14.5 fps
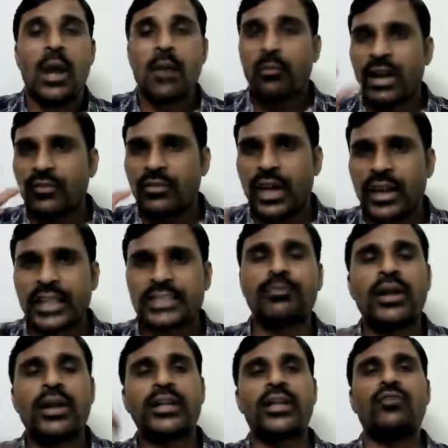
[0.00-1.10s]
But if they are
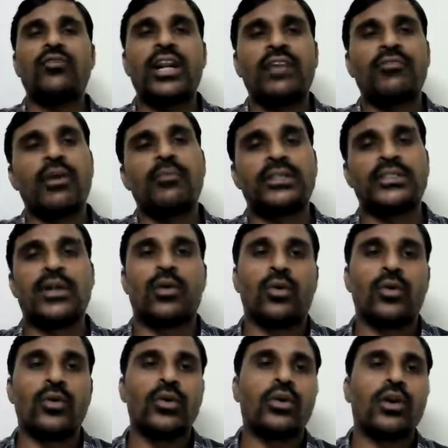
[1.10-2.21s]
expecting 25%, no,
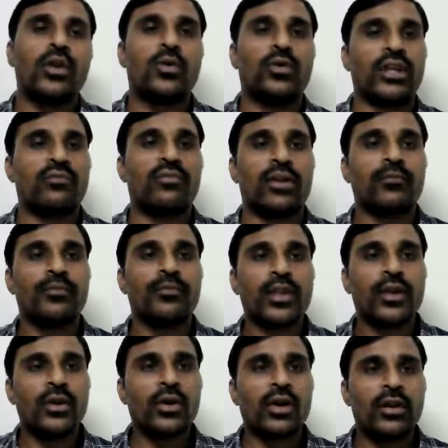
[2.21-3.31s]
you can't do that one.
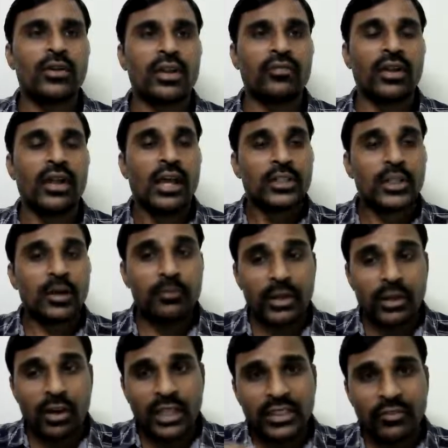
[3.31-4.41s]
So
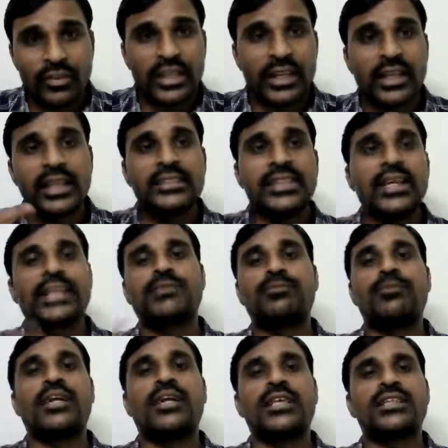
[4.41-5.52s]
because of increasing
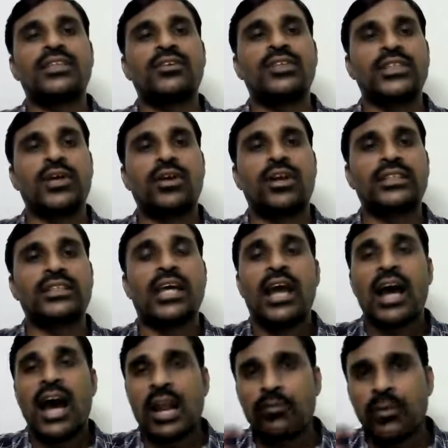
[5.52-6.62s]
expectations of the shareholders
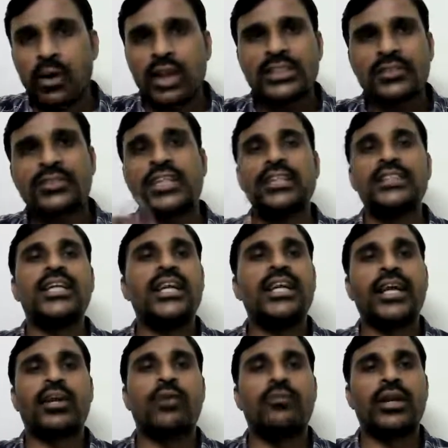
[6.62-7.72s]
and because of stringent
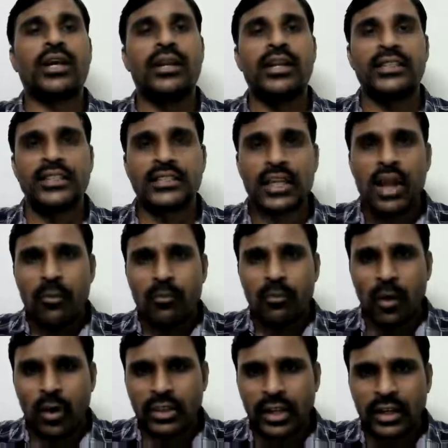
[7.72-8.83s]
economic conditions,
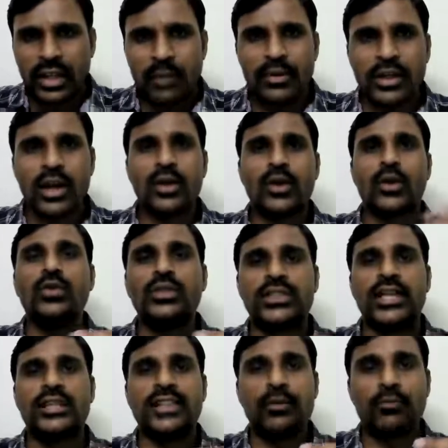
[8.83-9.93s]
both are coming on two
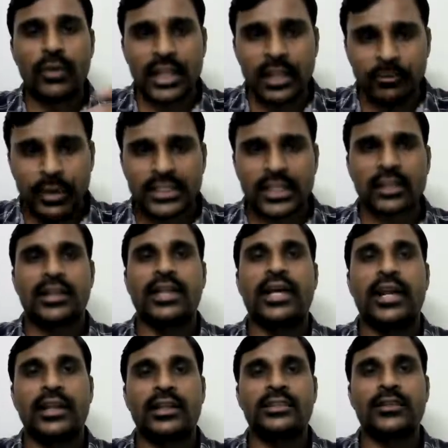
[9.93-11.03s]
sides and putting pressure on the
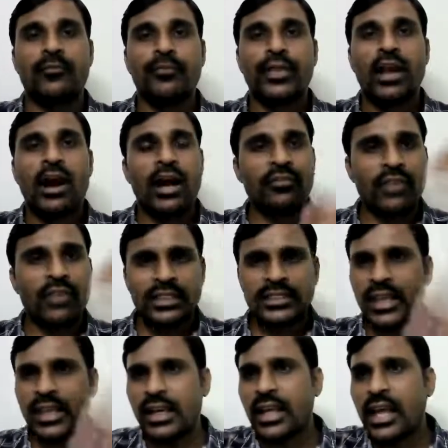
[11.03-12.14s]
directors. On one
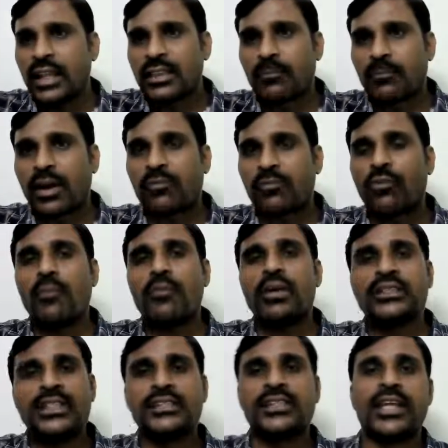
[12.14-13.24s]
side, the
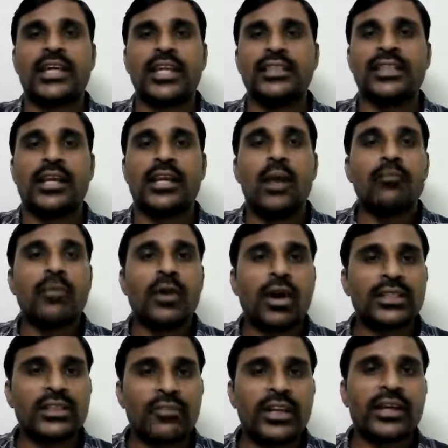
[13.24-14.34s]
performance is decreasing
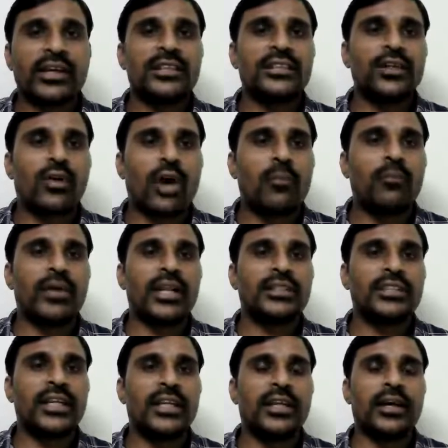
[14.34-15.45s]
because of increasing
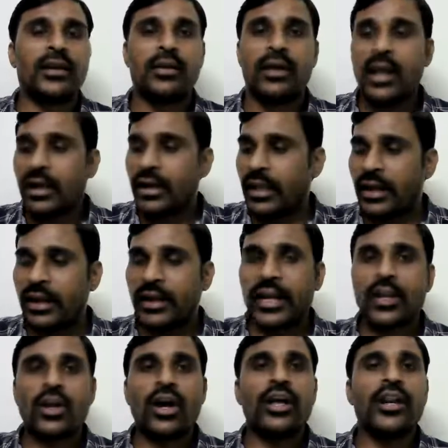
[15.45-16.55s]
competition,
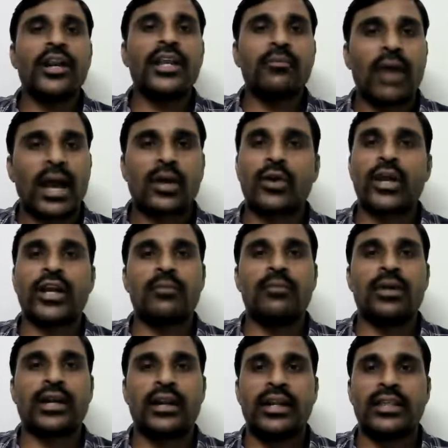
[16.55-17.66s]
deteriorating
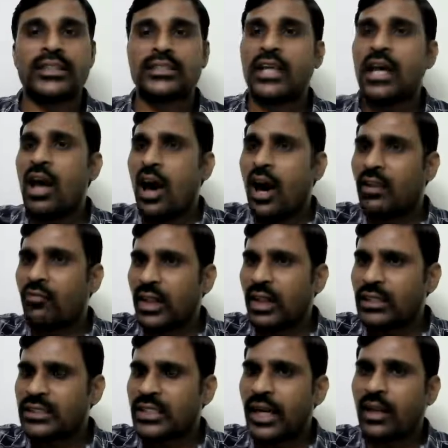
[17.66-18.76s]
macroeconomic conditions. On
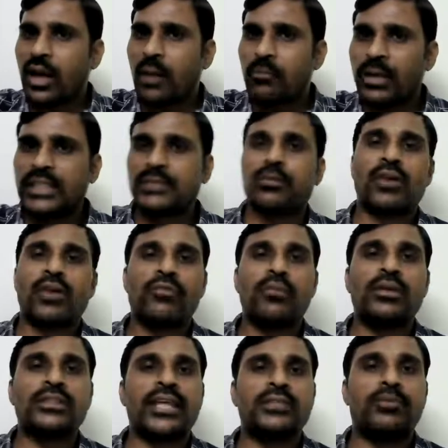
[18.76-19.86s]
one side, companies'
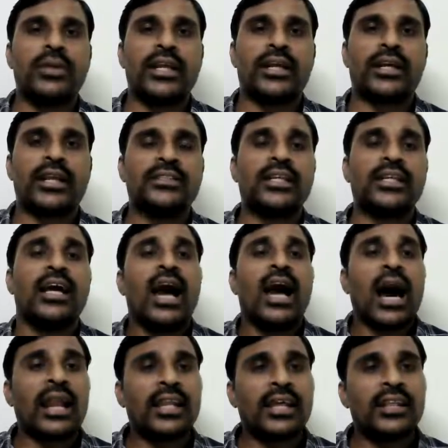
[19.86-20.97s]
performance has been decreasing.
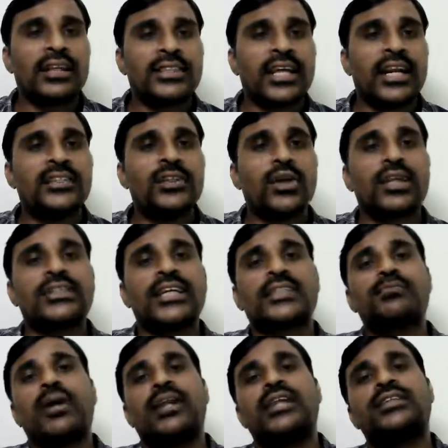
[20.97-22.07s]
On the other side, shareholders'
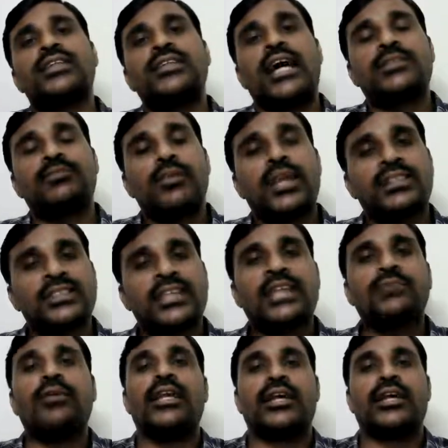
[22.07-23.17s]
expectations, aspirations has
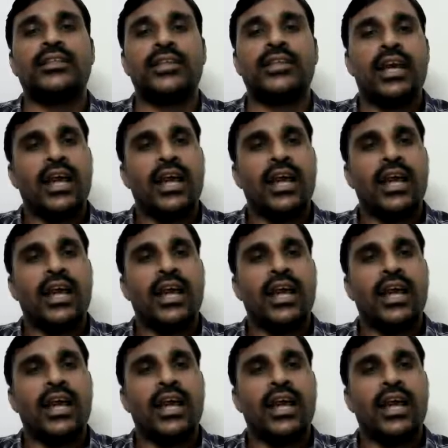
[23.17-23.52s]
been increasing.